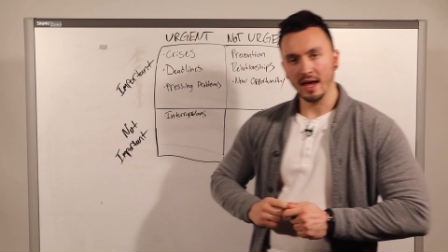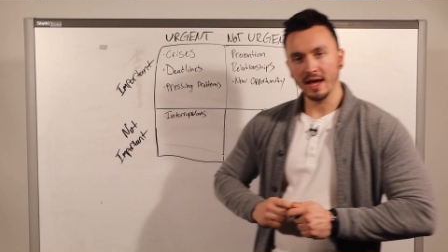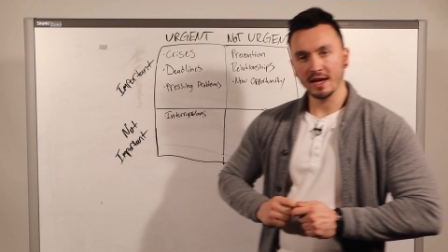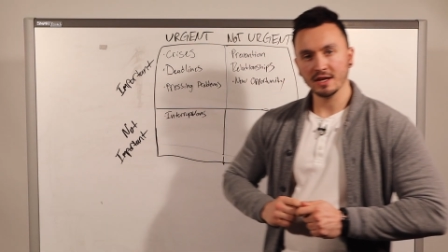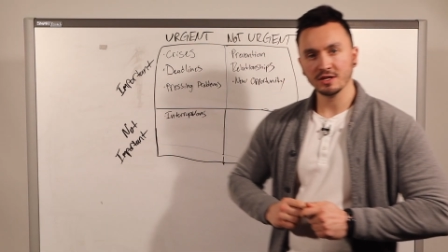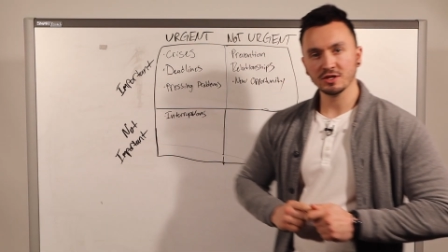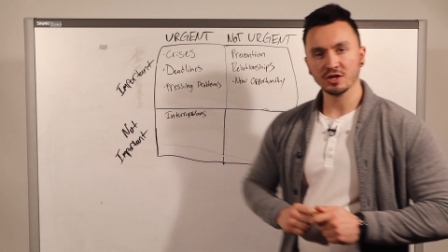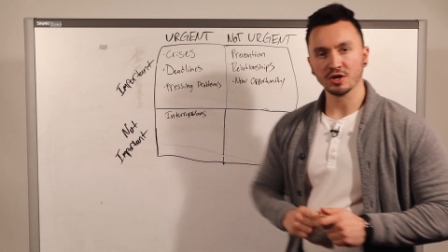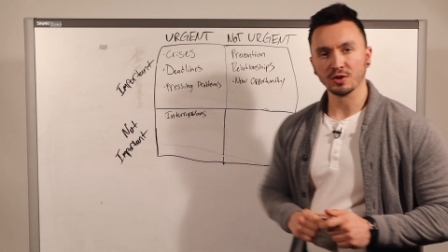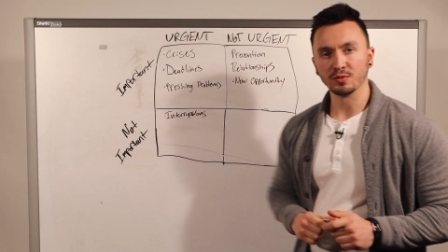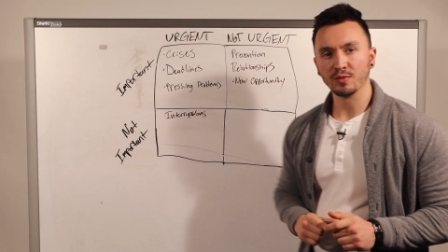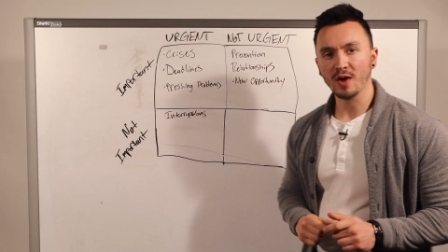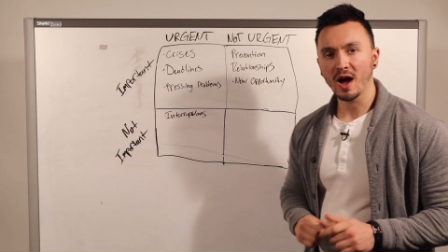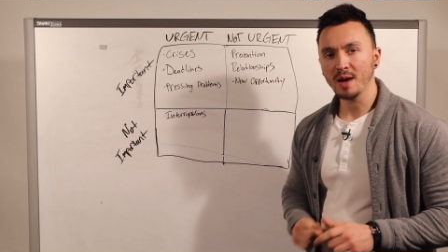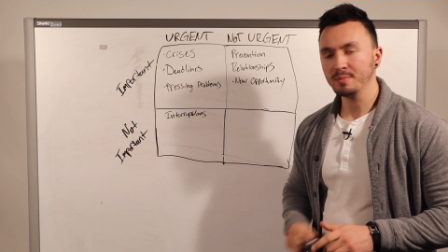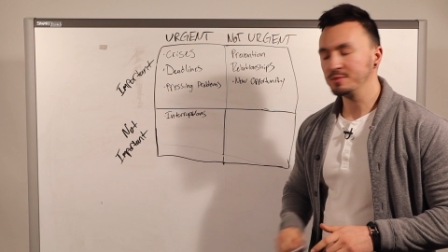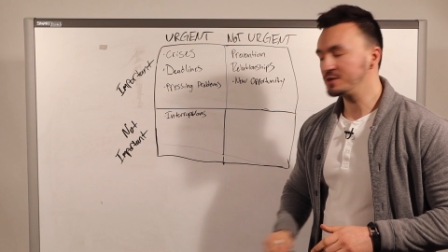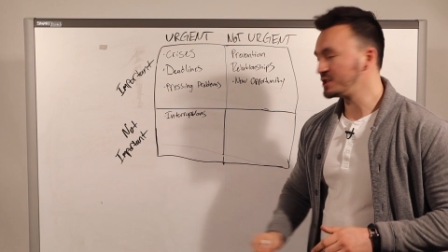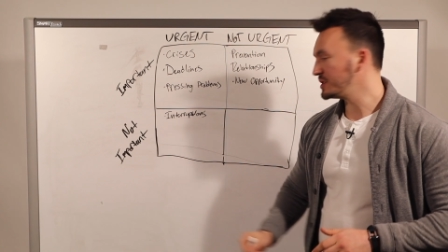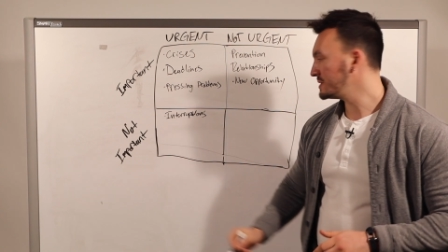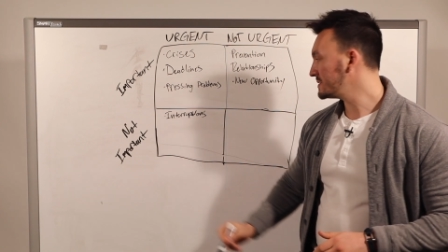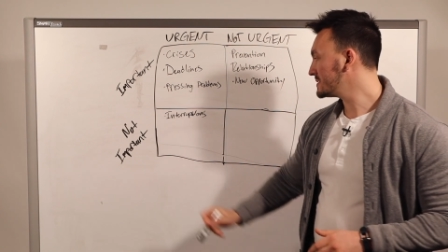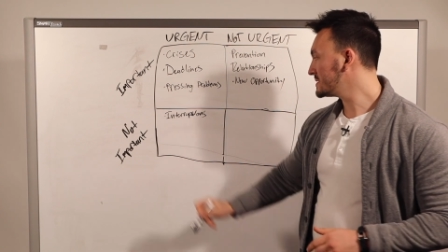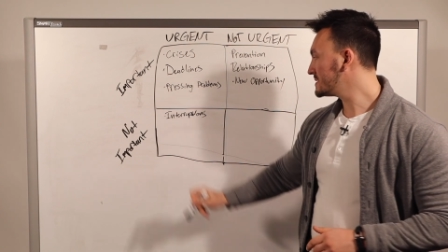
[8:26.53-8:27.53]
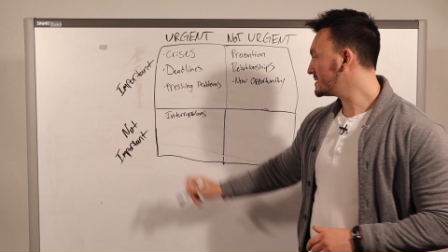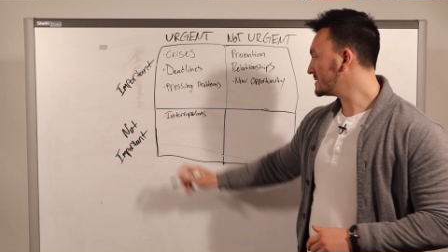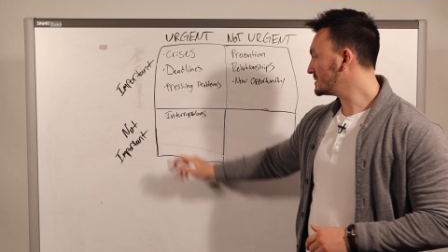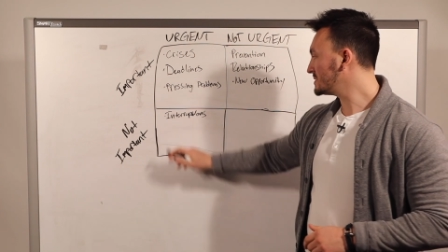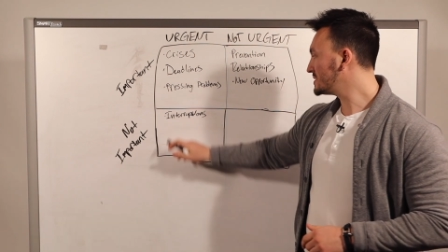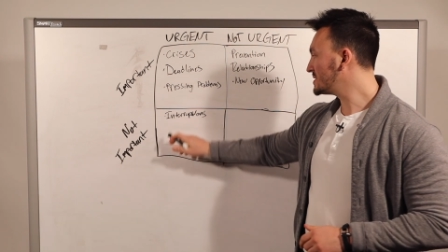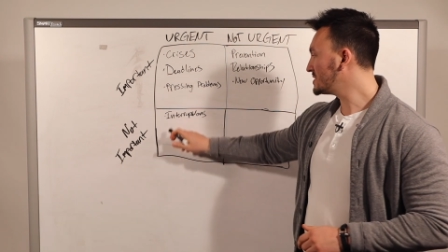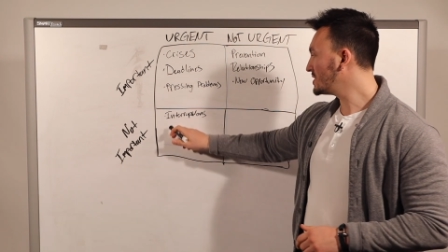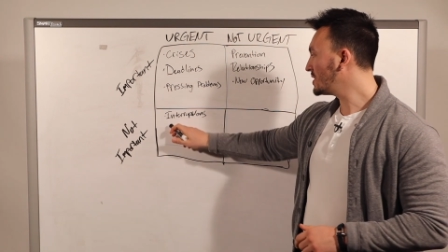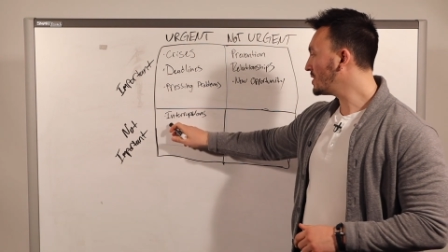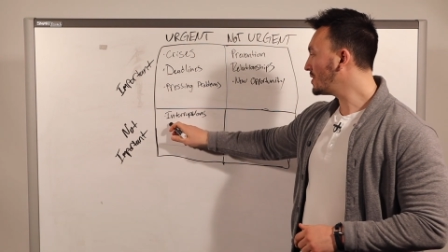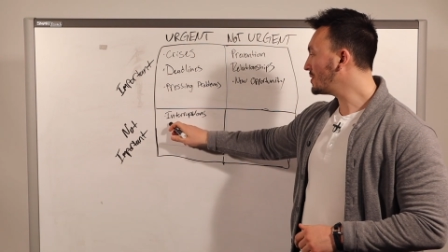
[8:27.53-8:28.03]
interruptions.
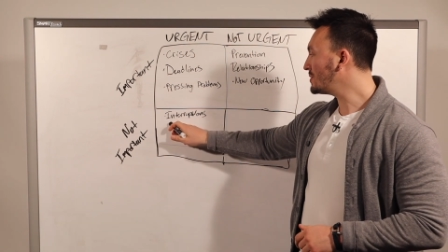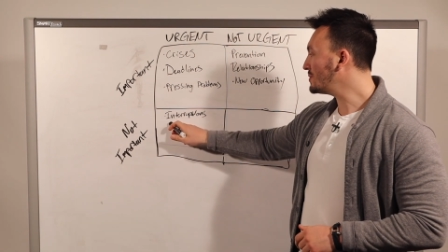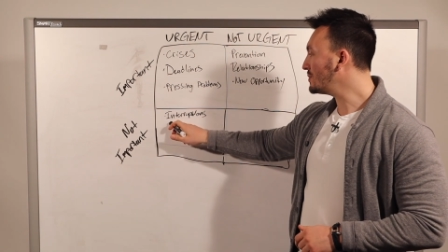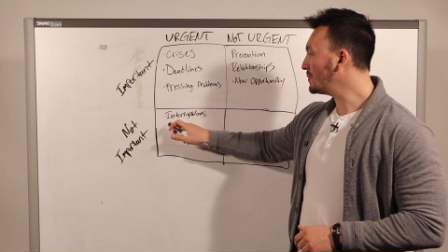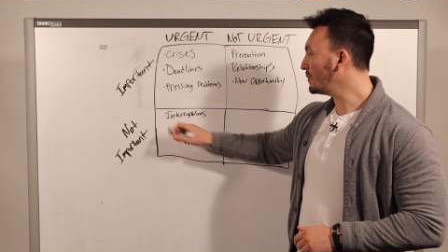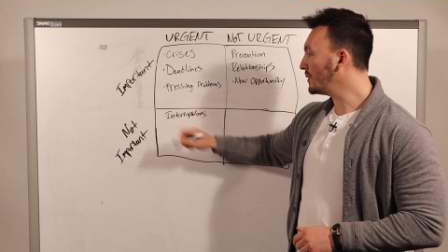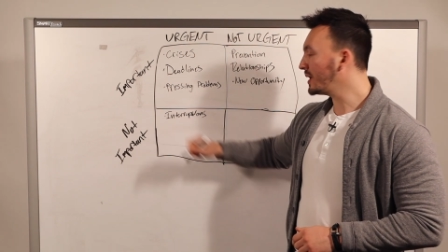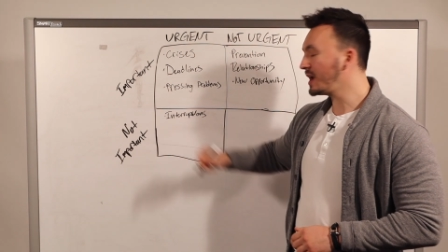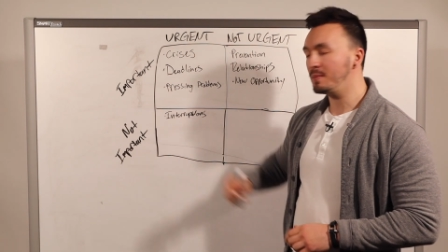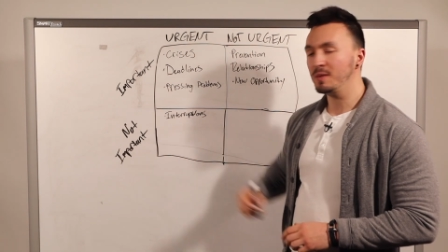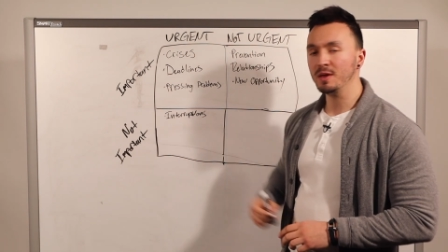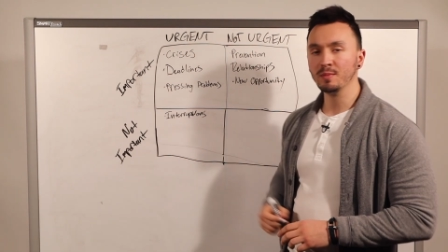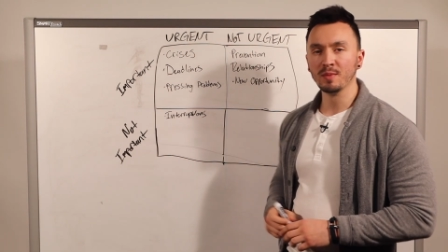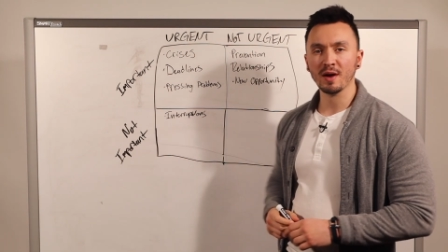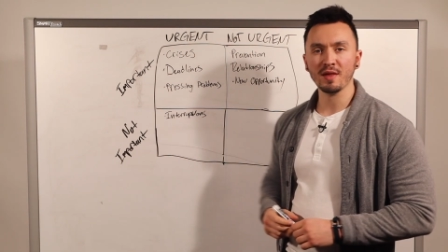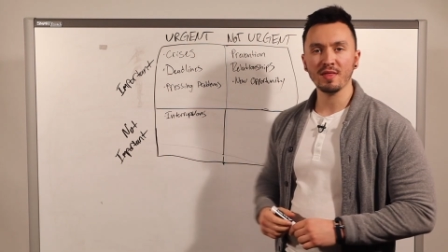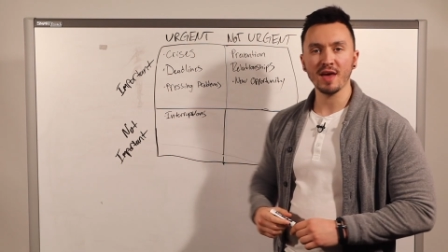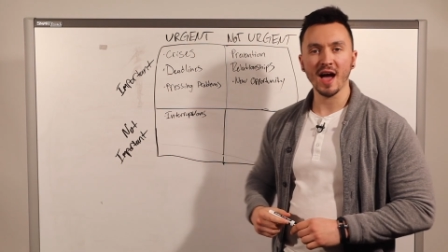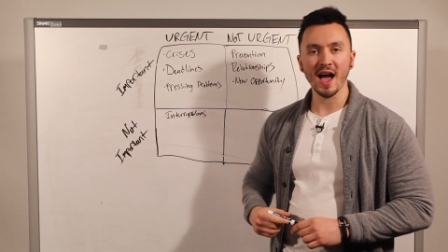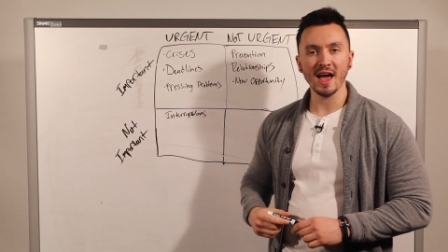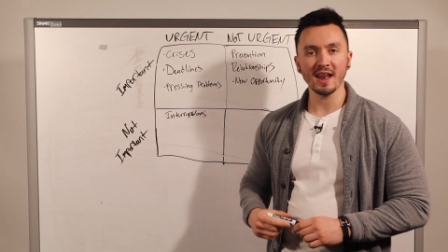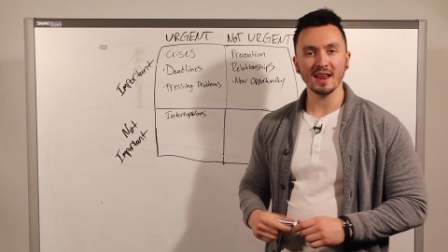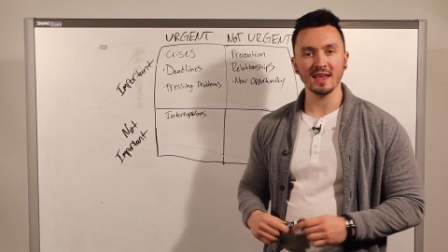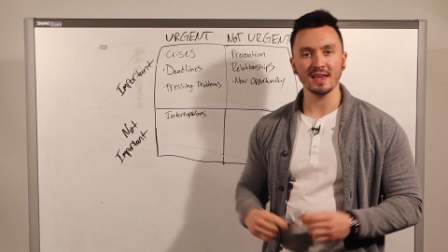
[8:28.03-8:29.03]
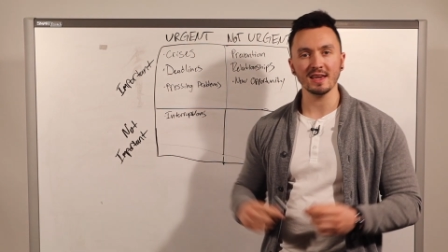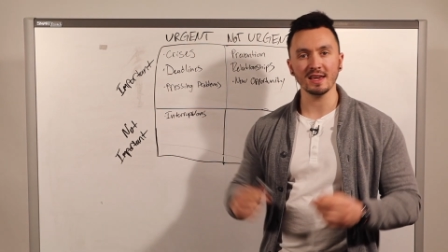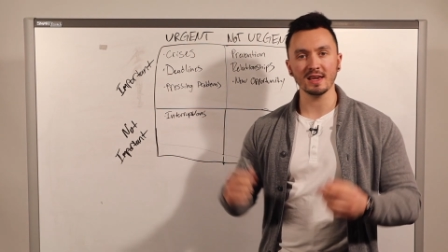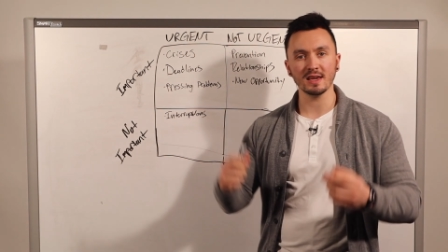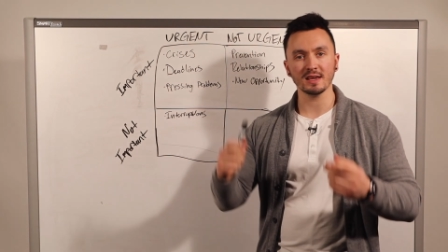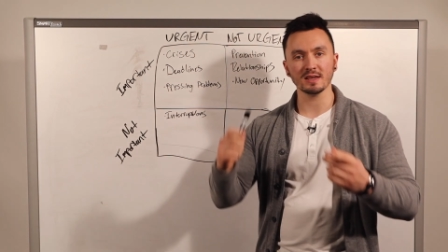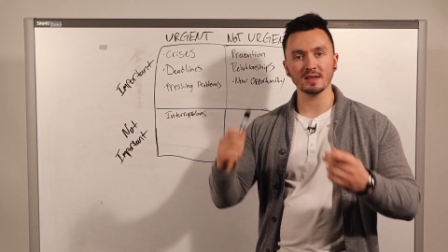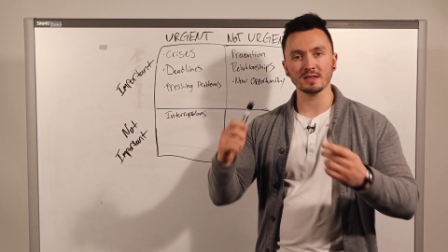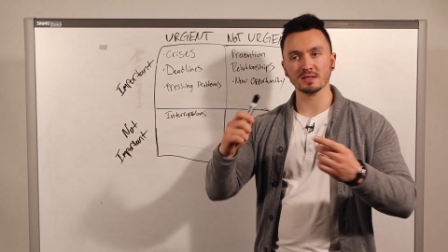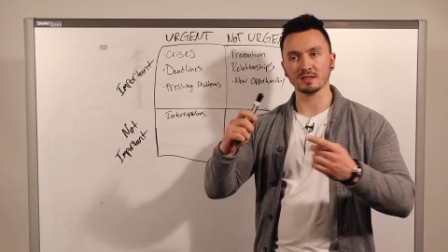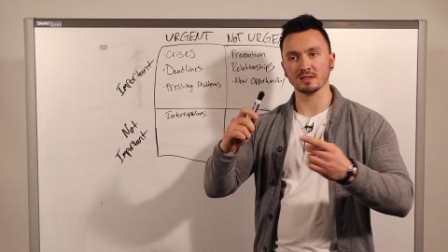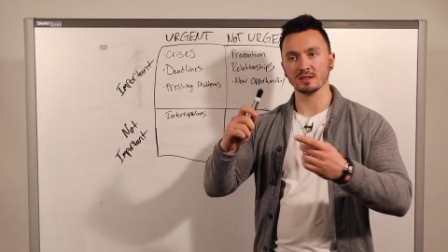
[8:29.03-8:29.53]
So what I mean by that
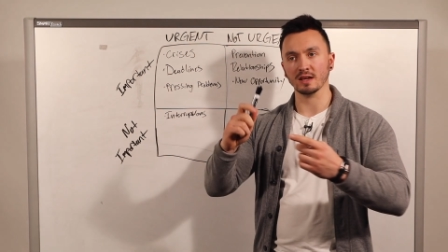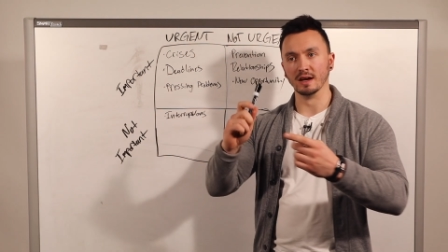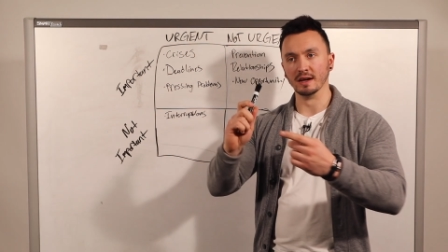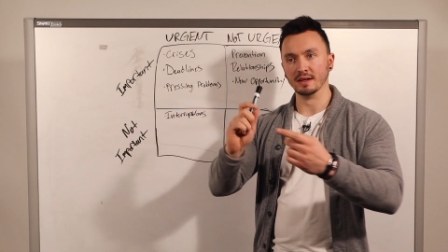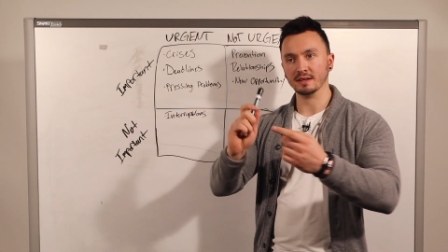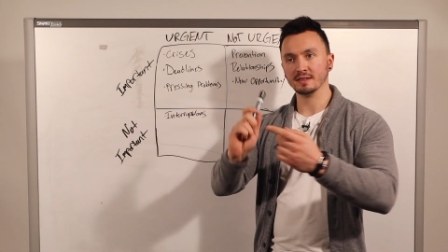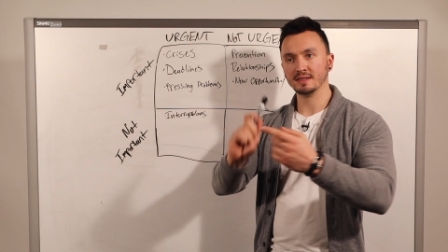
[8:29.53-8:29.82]
is